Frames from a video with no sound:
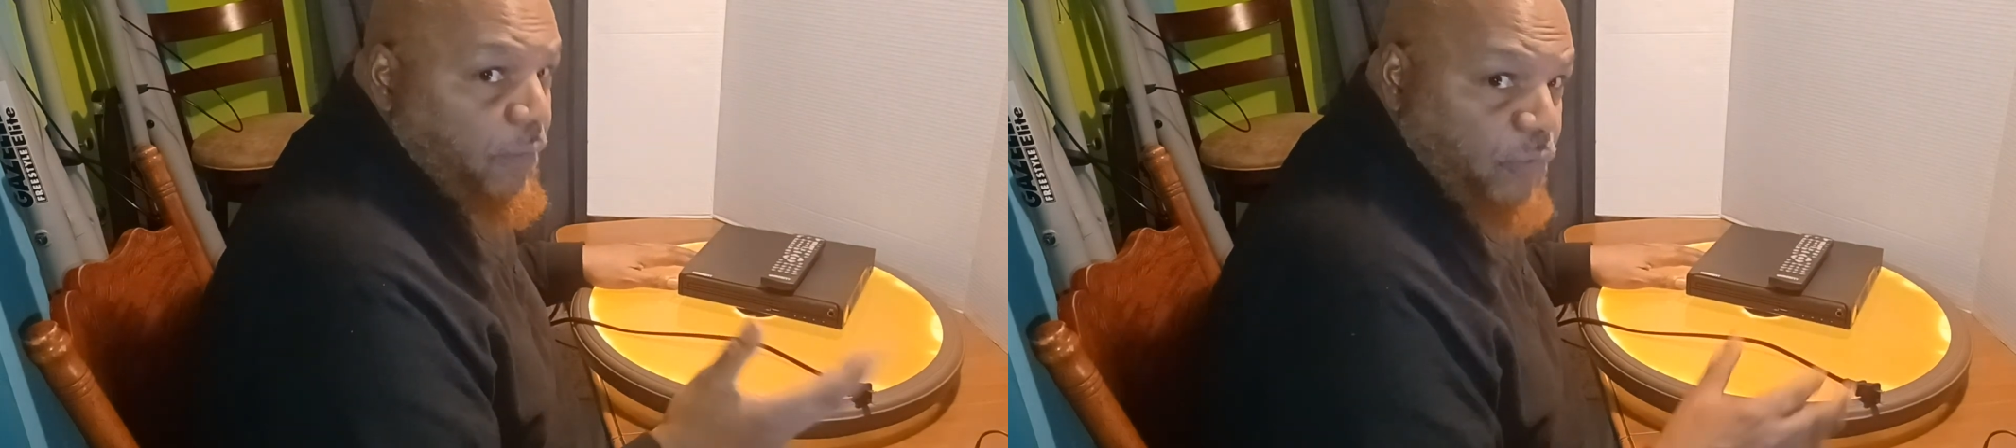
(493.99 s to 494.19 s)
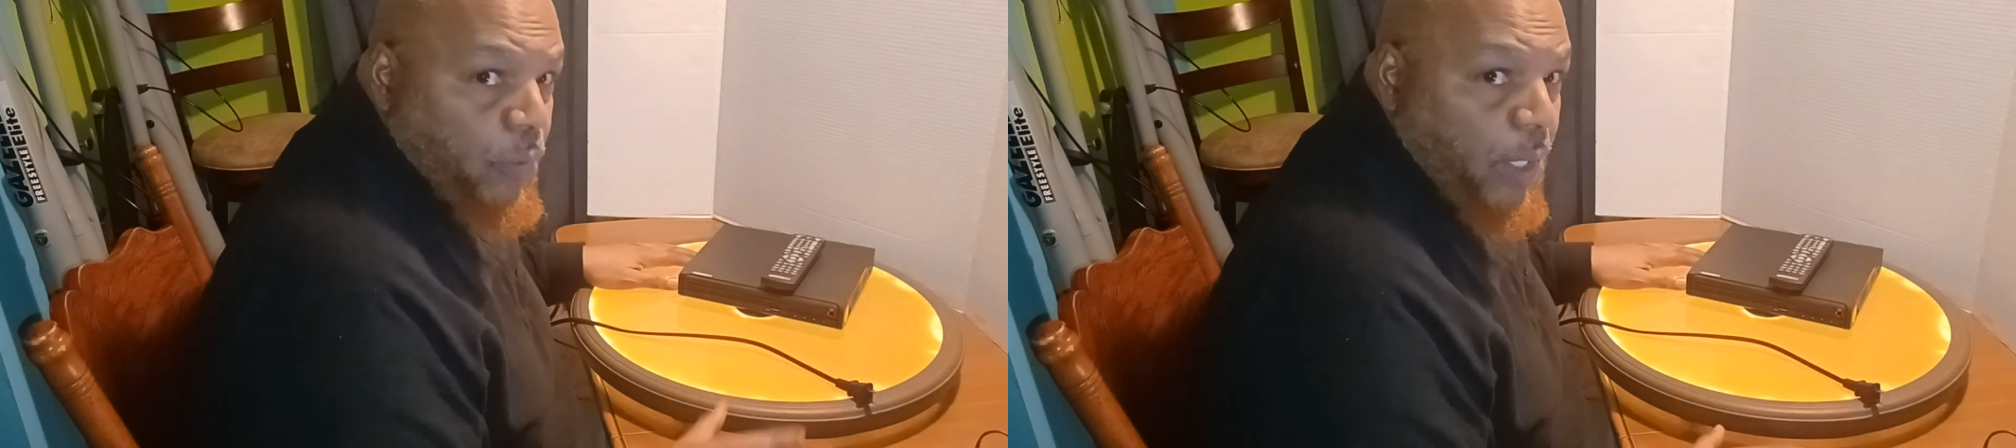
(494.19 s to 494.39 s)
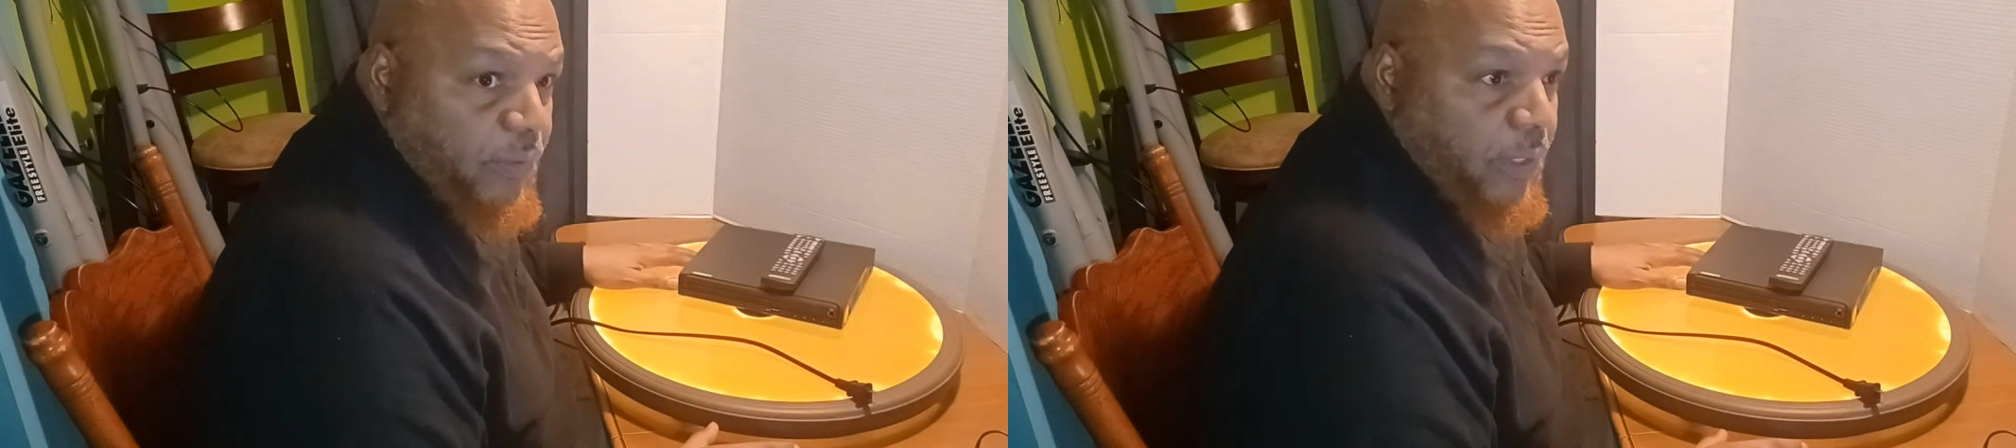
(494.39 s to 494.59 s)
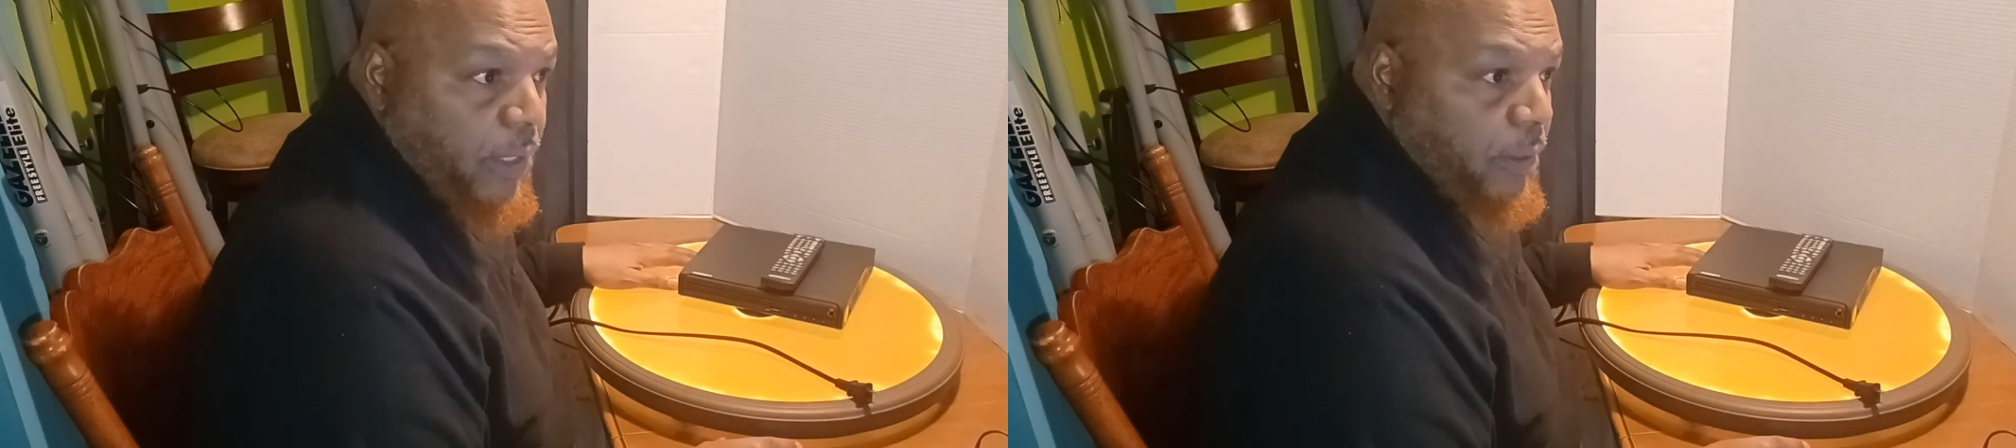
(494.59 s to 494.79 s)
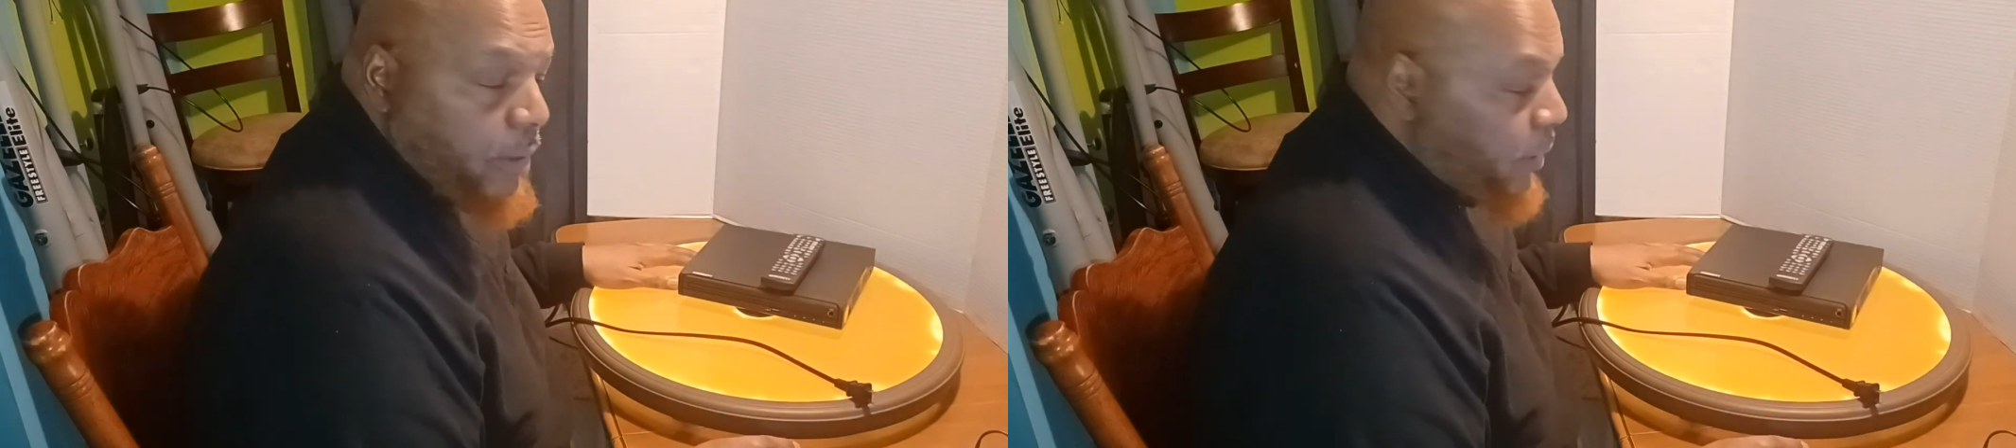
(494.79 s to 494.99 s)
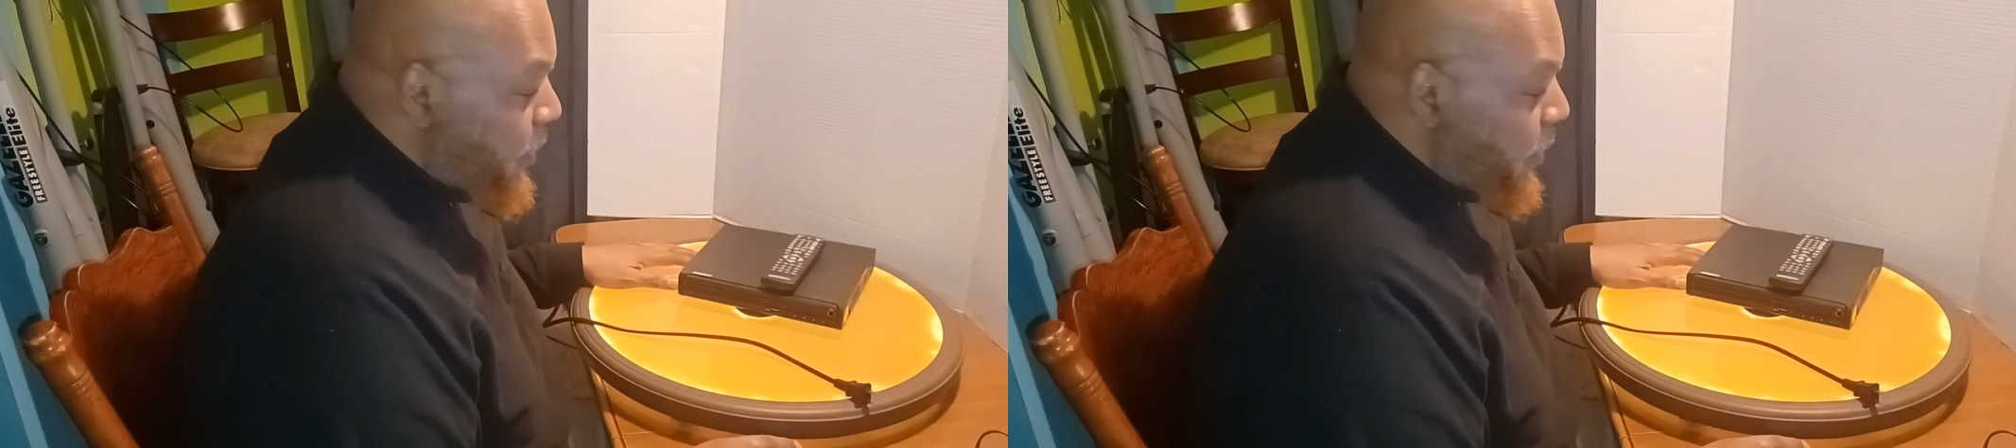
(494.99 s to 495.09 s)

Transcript: of you out there